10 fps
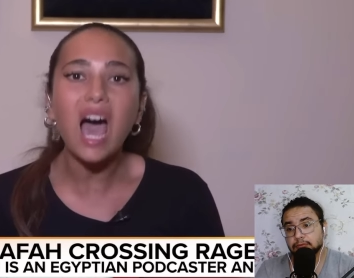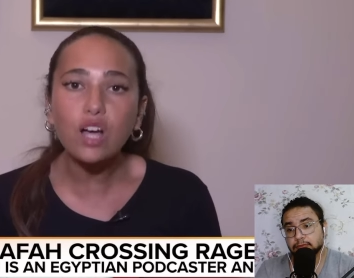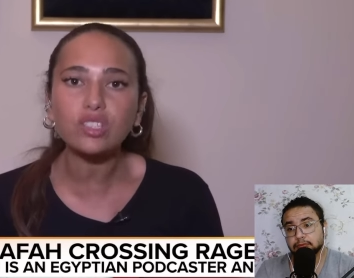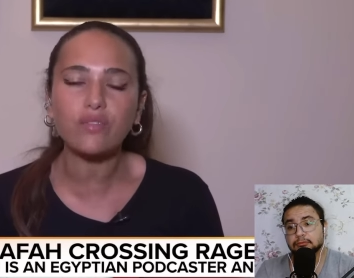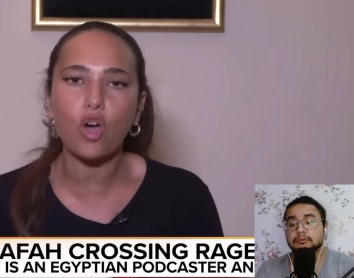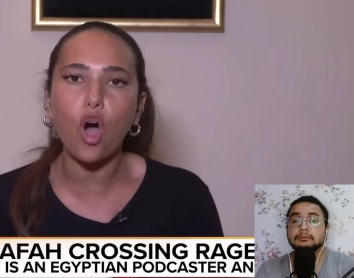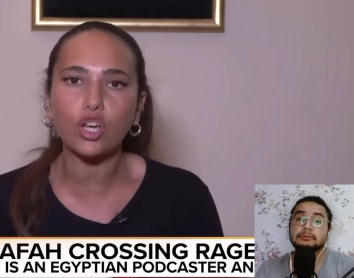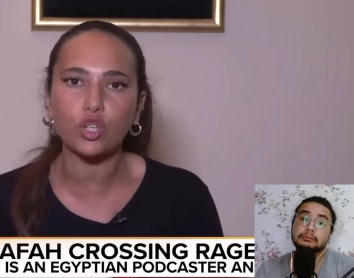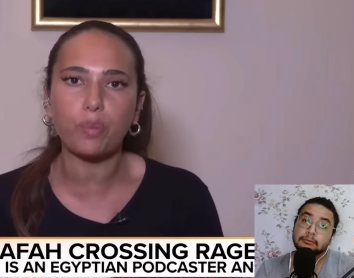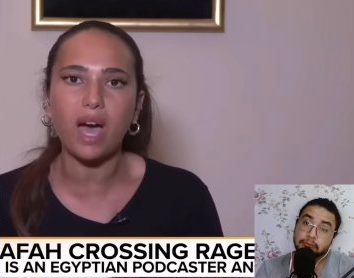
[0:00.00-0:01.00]
Speaker 1: out of the
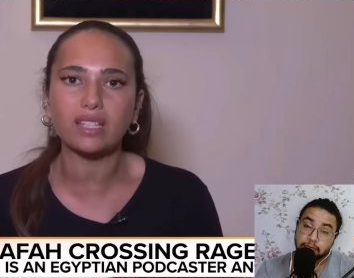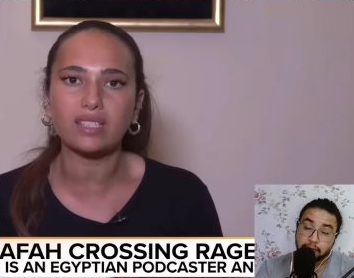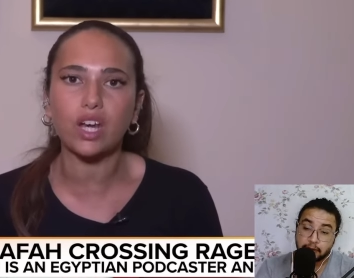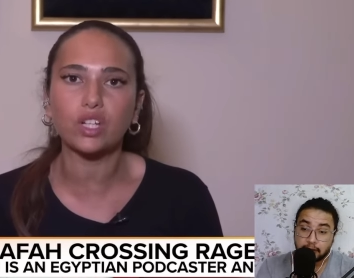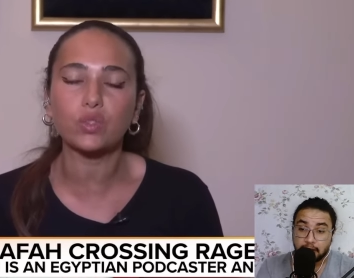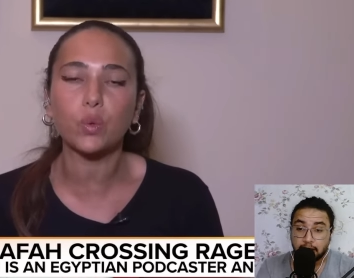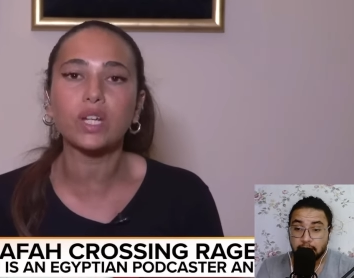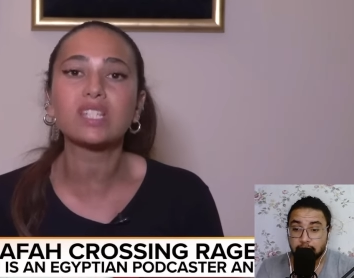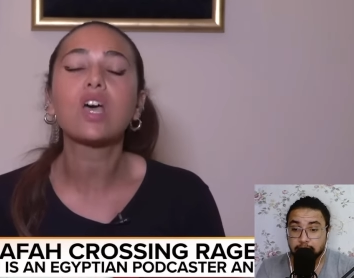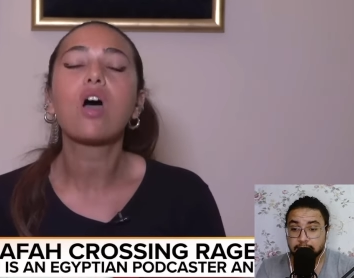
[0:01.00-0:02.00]
occupied yeah.
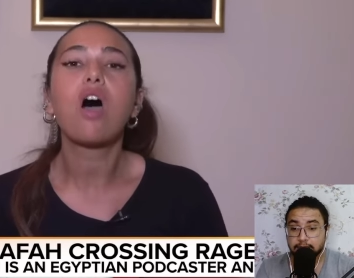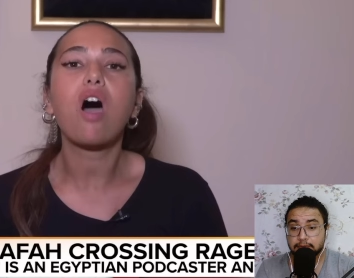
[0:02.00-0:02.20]
territories,